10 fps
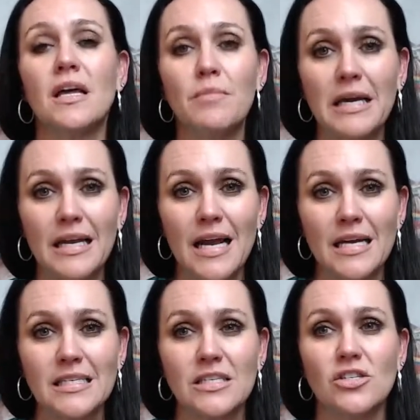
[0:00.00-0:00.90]
can be
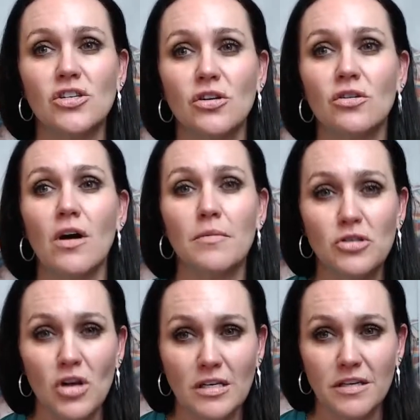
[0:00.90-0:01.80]
connected to
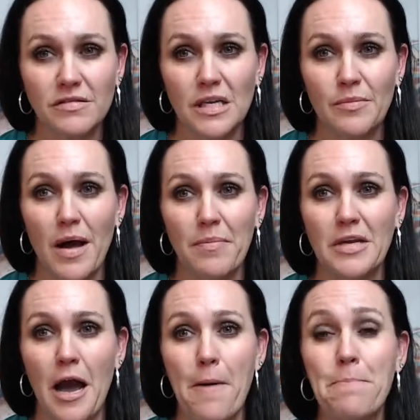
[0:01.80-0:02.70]
obstructive sleep
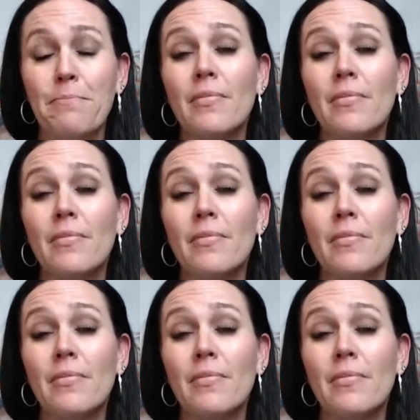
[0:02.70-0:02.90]
apnea.